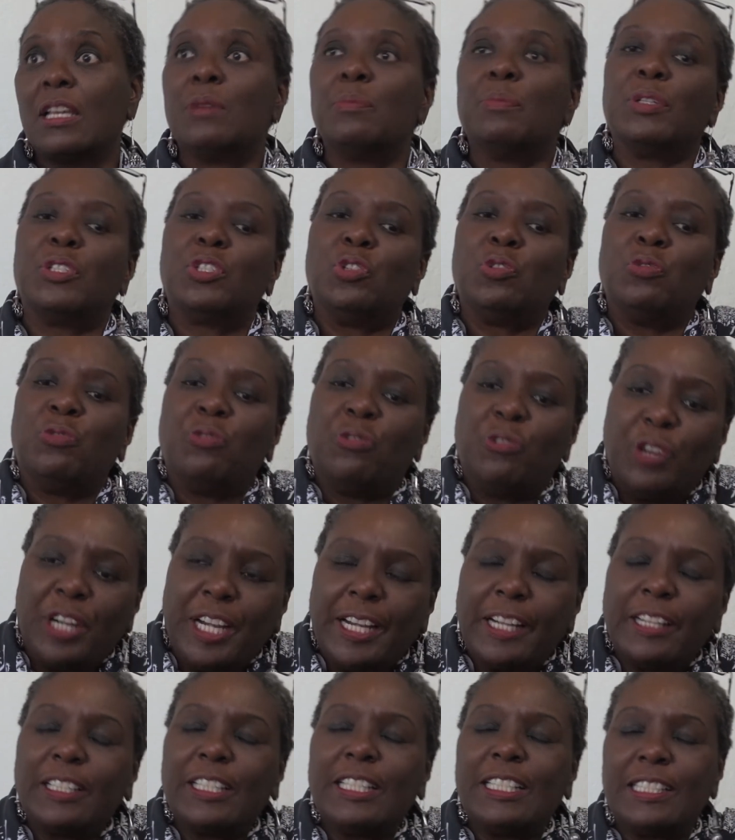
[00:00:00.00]
but you
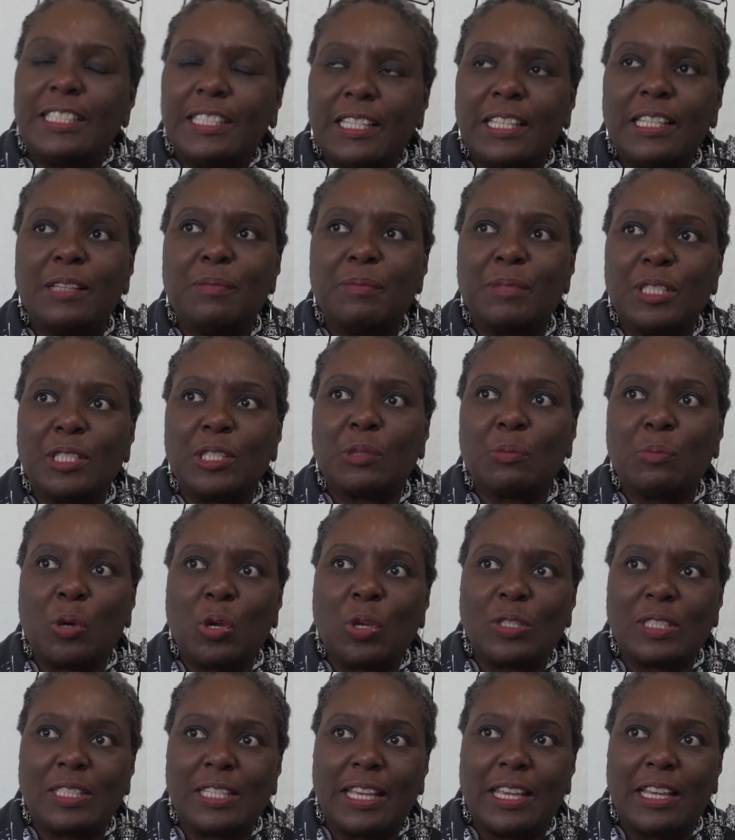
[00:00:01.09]
rarely see them in
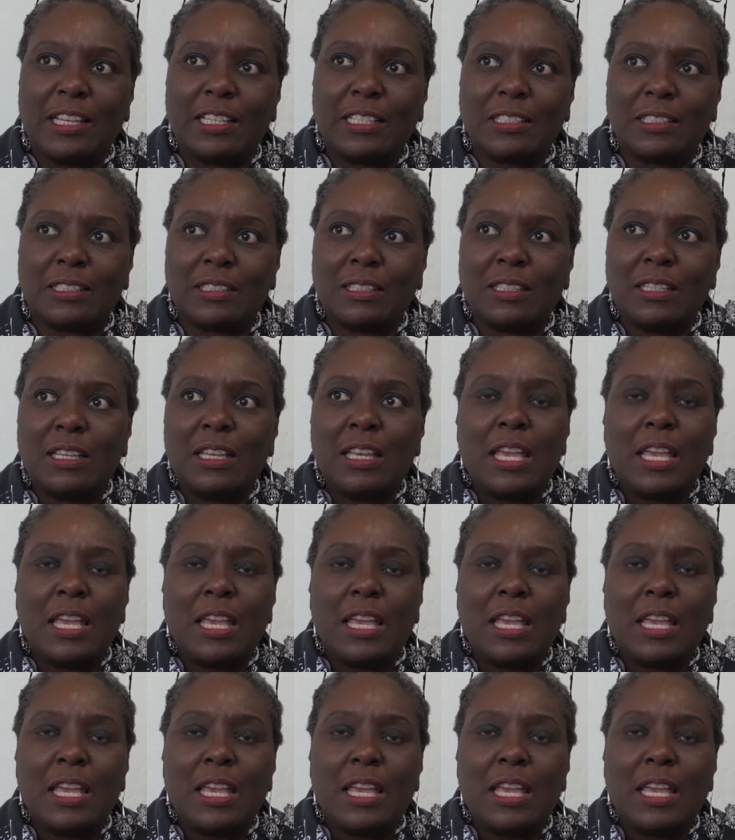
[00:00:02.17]
small towns.